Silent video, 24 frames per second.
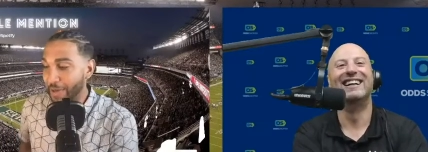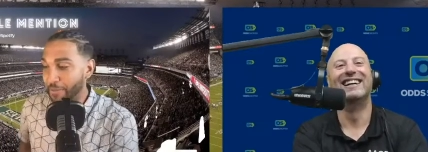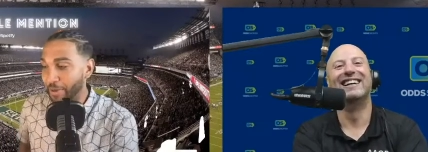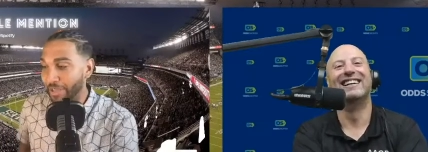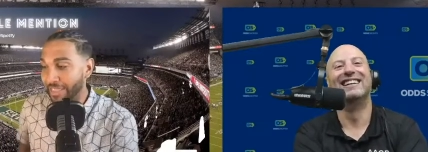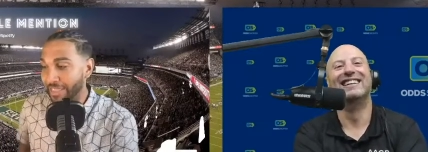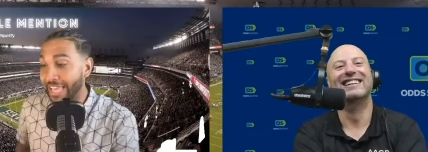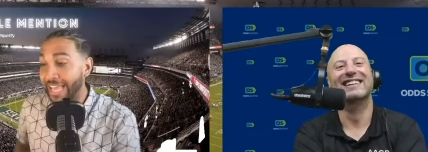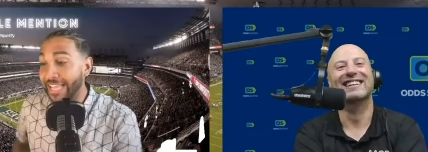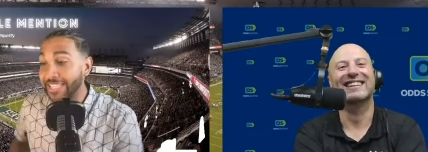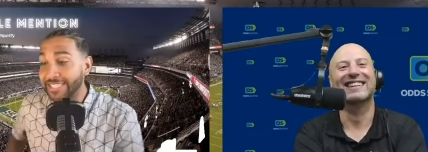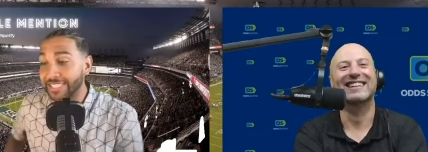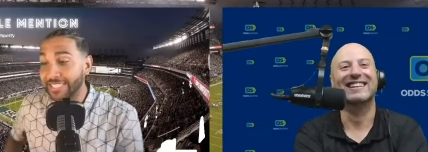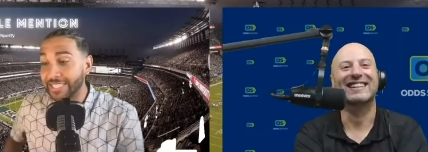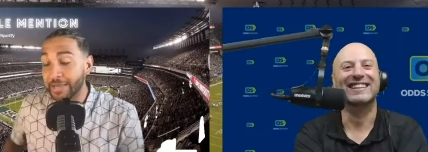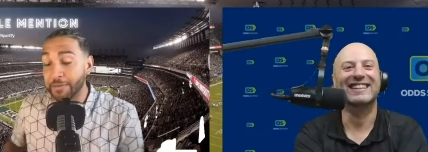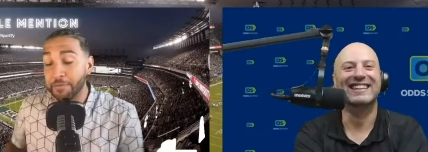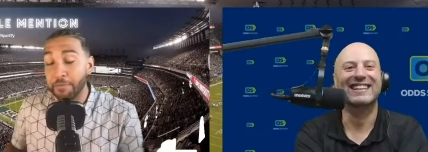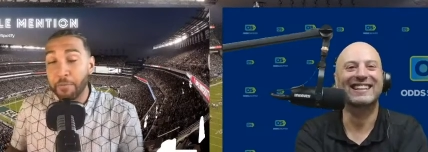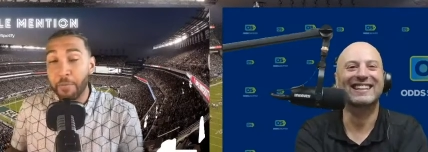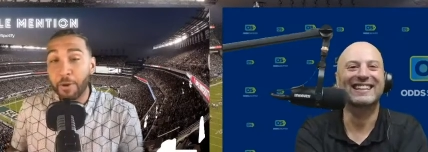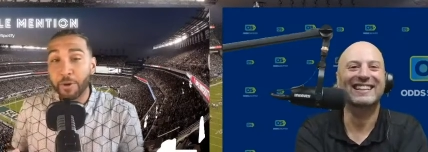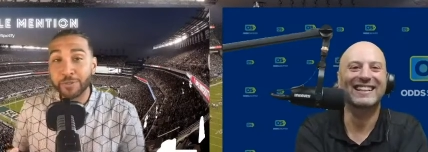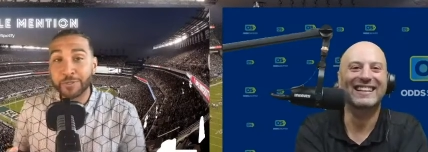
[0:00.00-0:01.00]
Speaker 1: but that's the
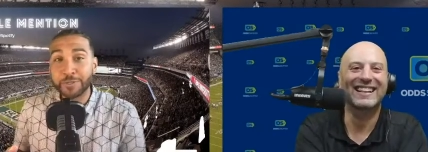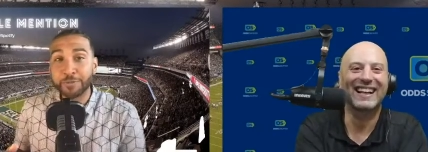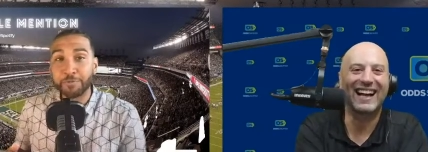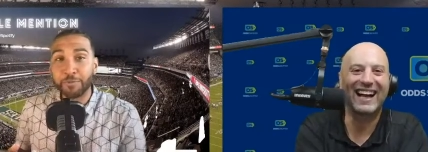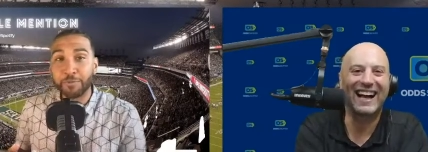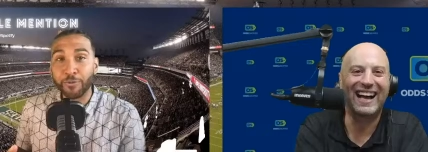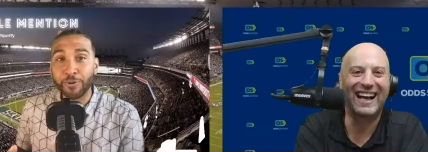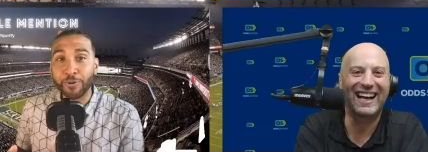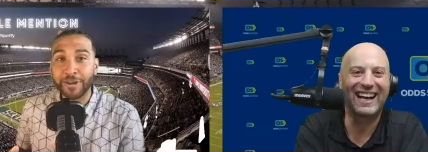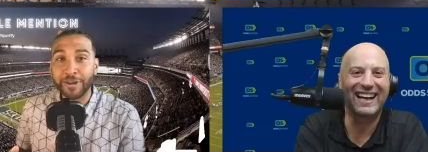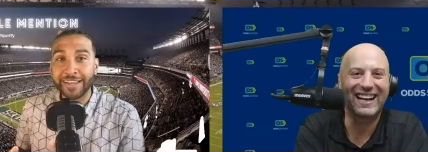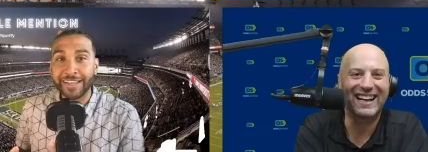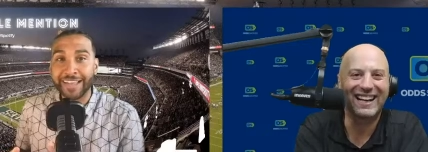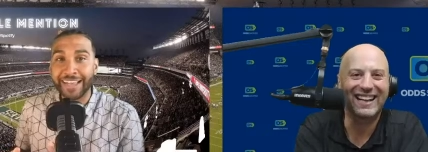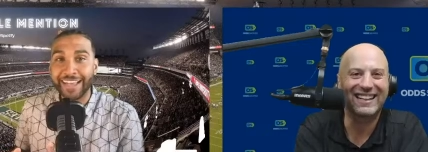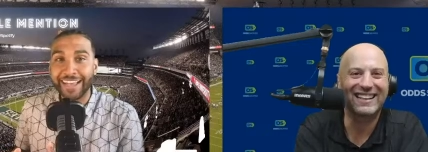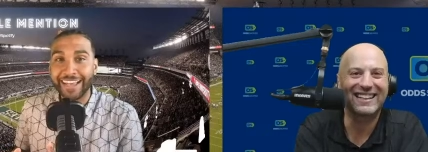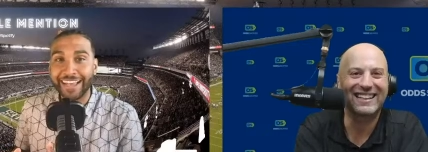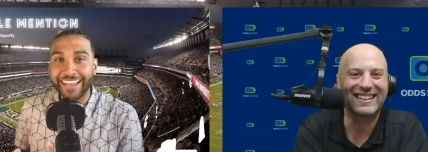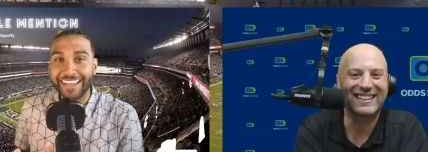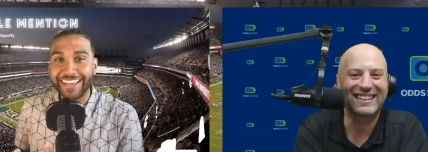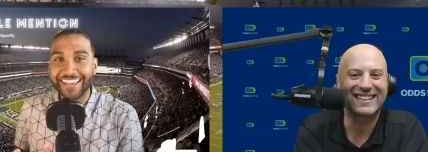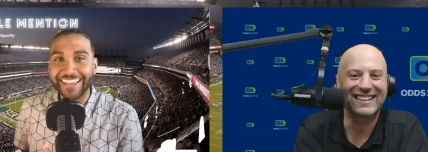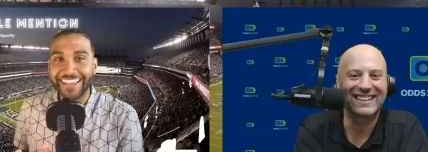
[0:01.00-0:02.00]
most important
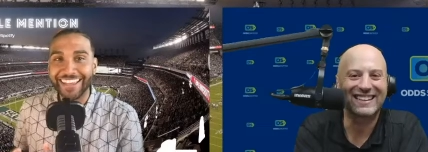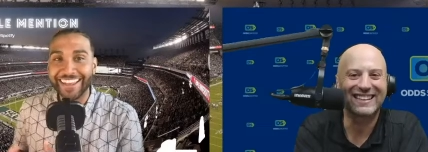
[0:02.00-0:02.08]
guy.